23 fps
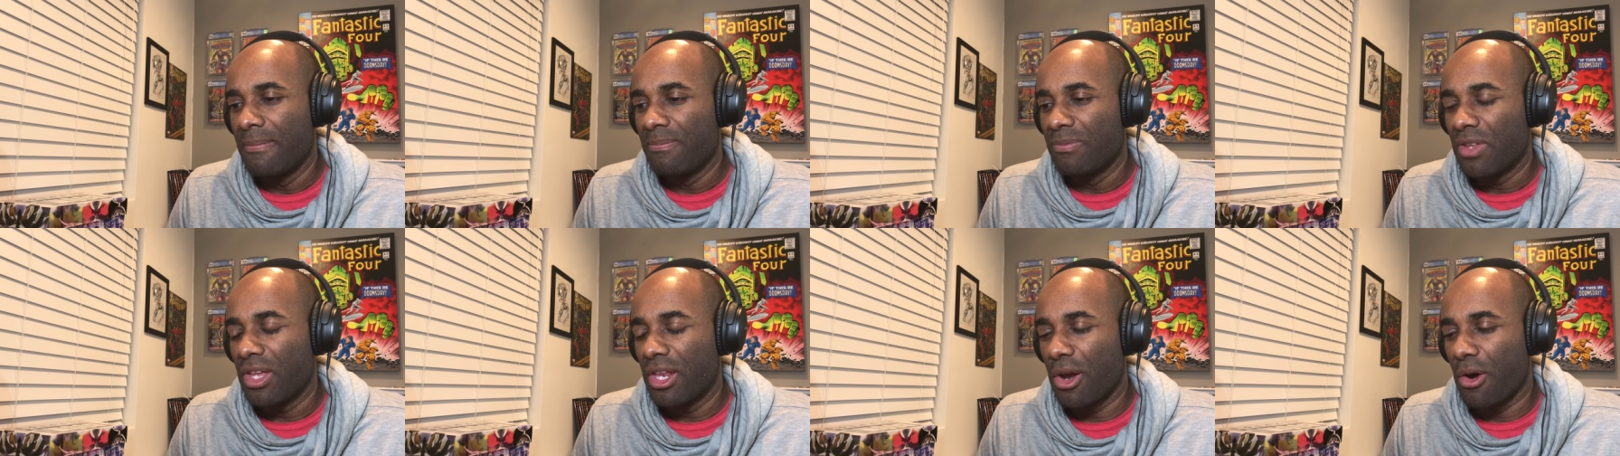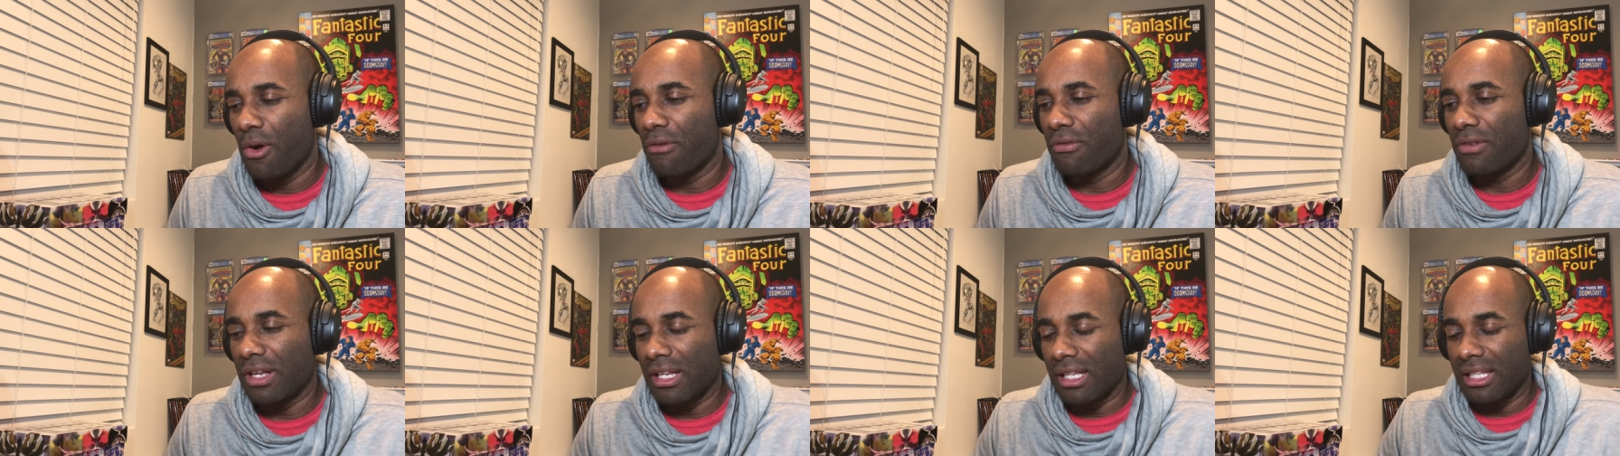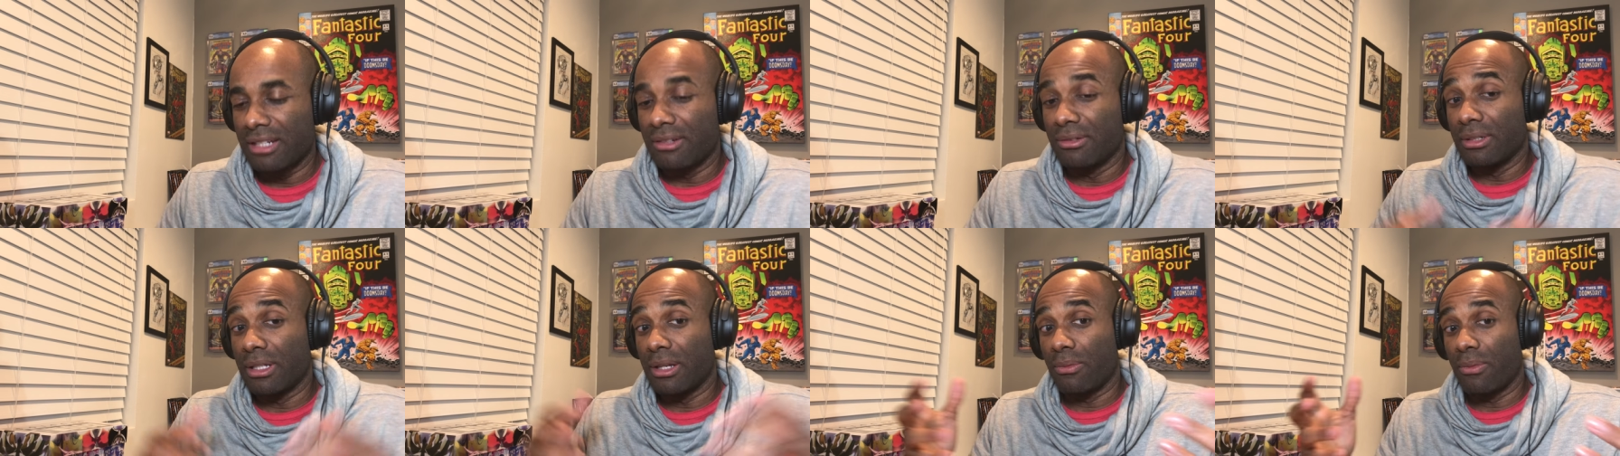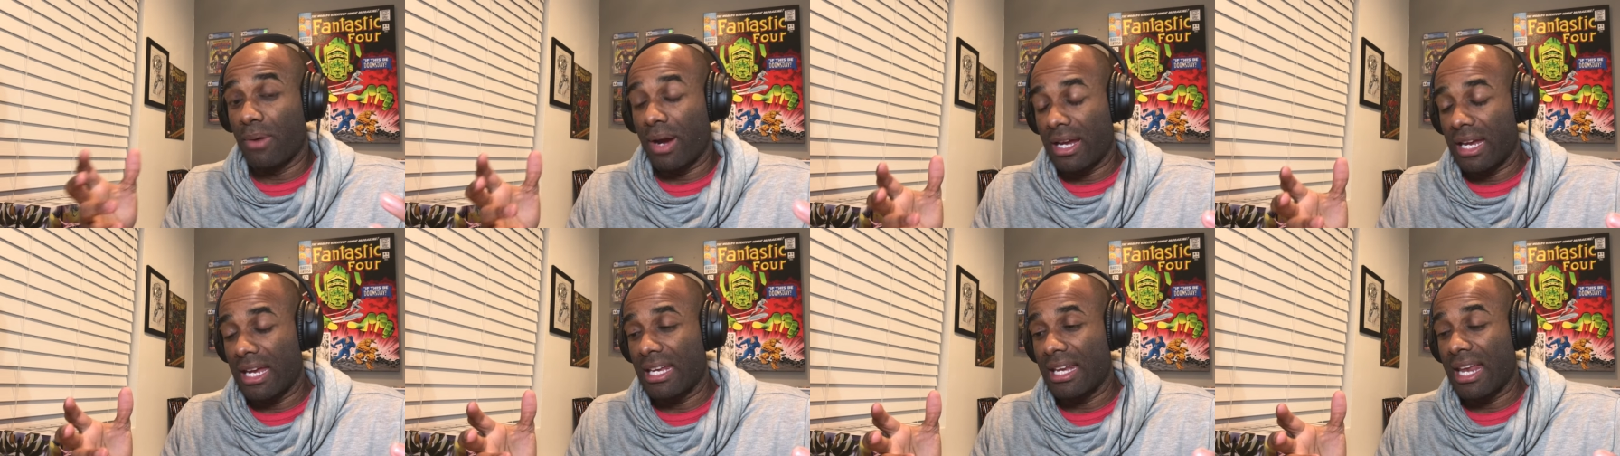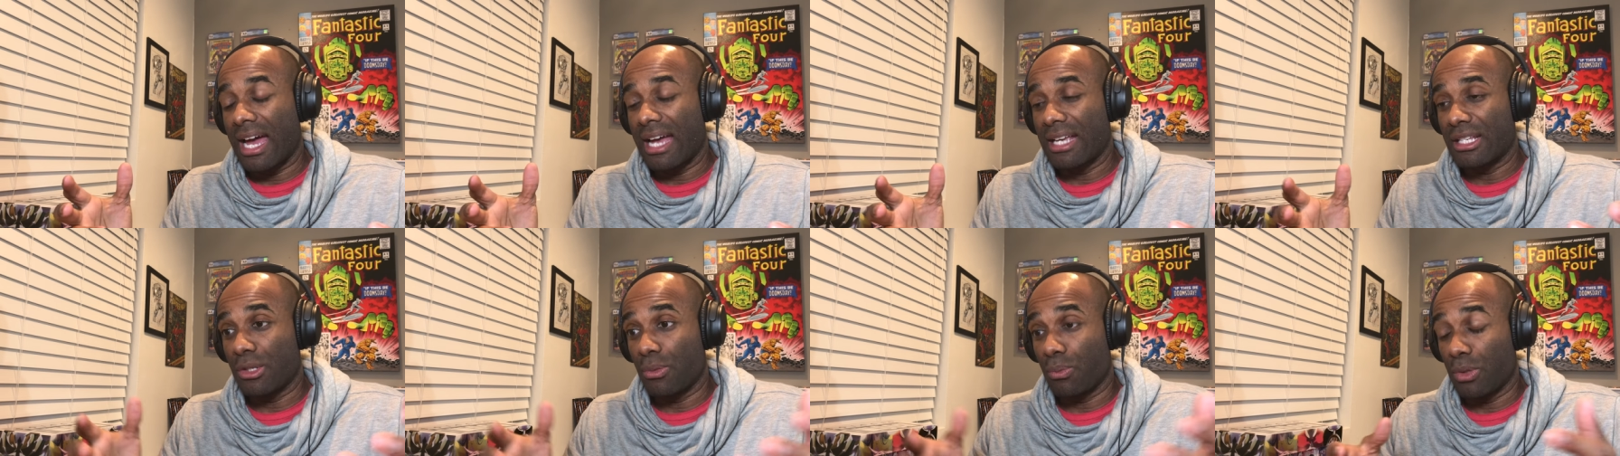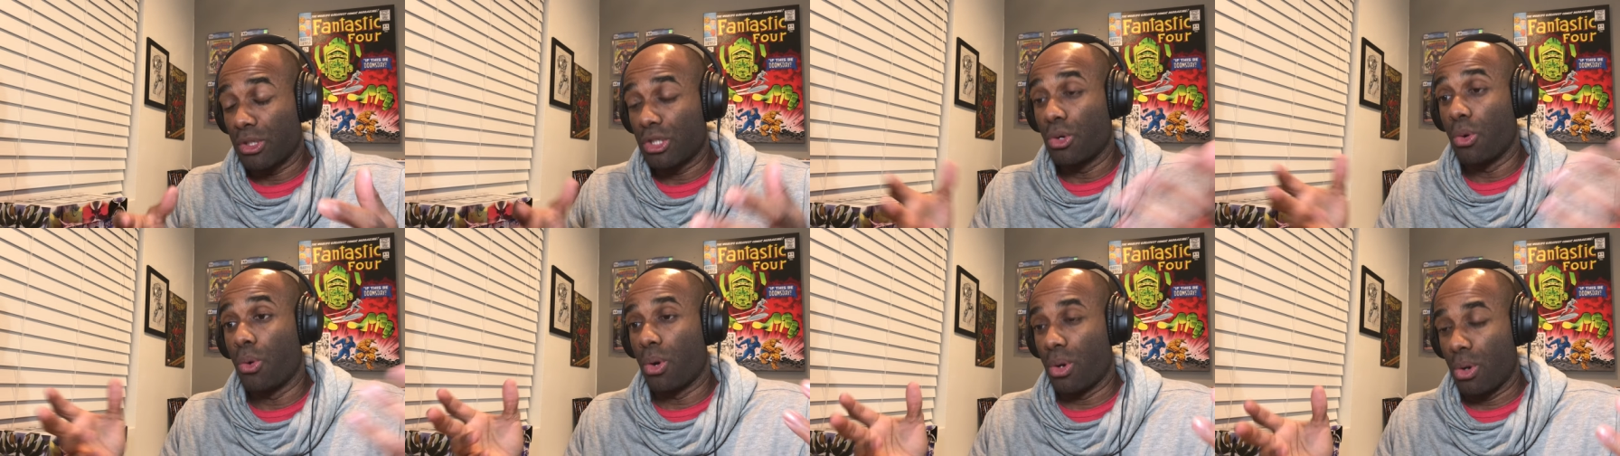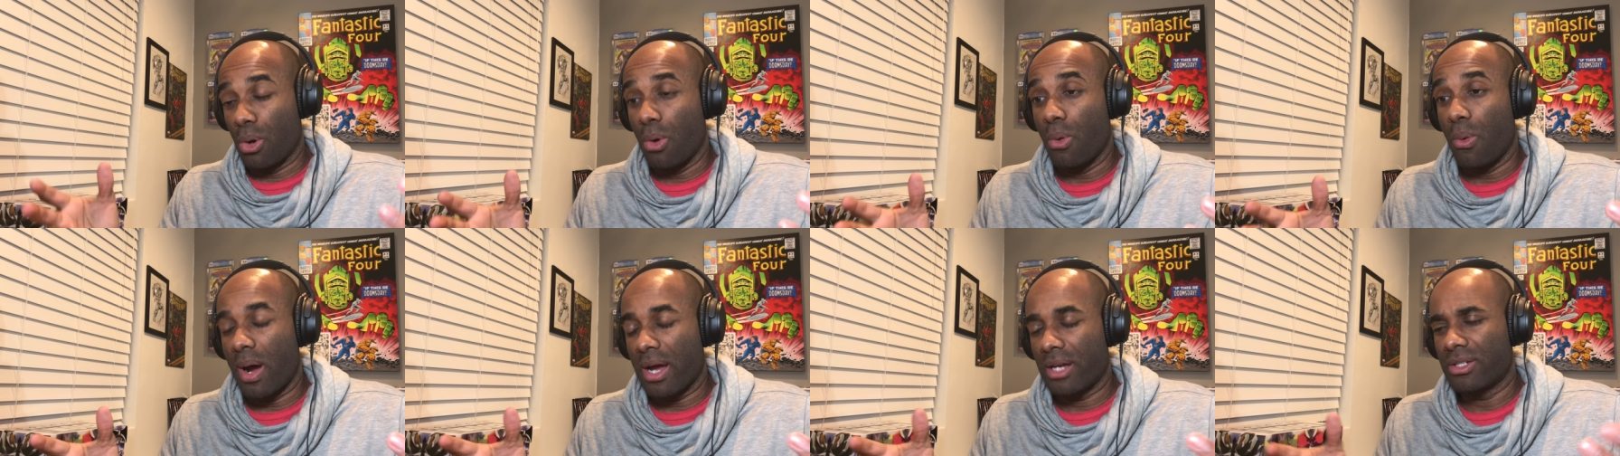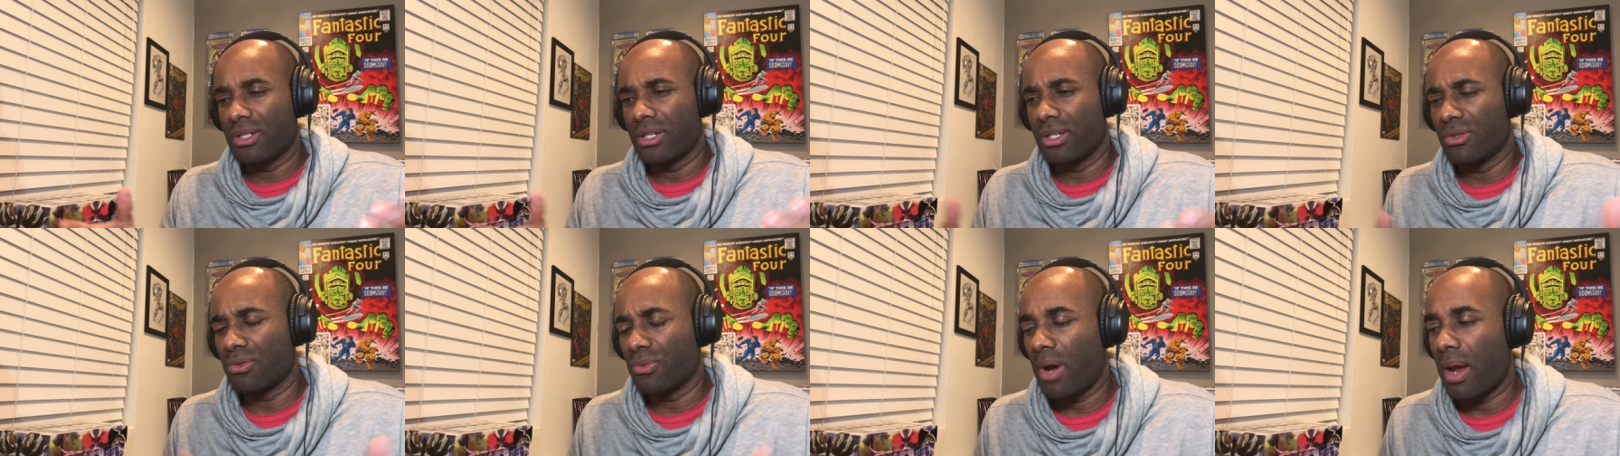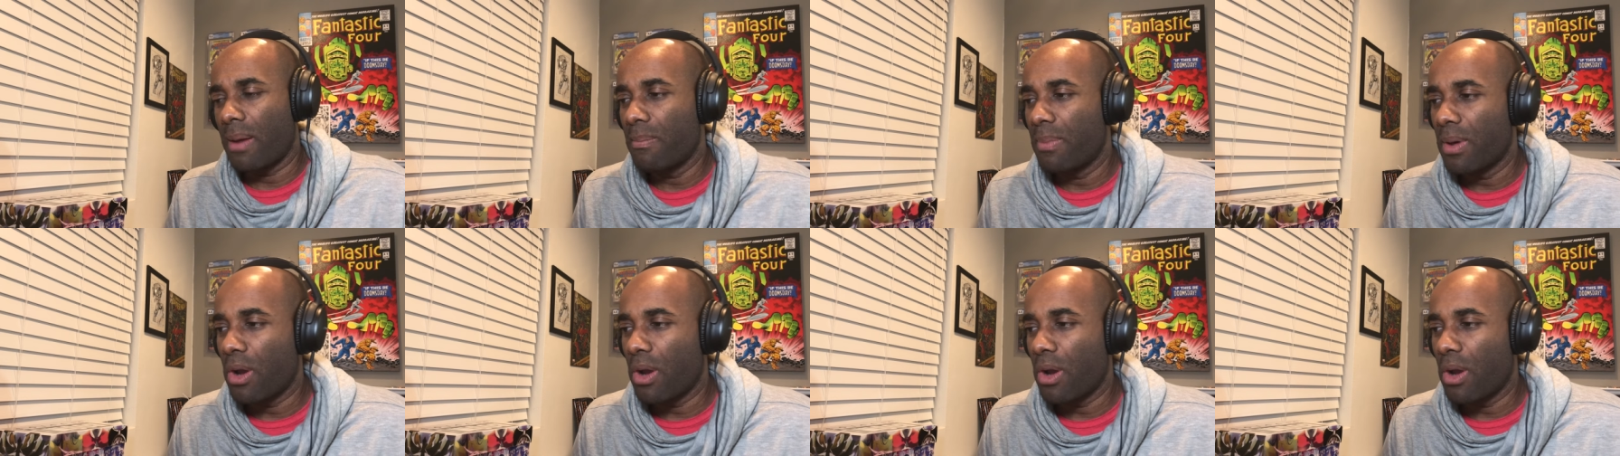you know, of clearly recognizing rhetorical questions, right?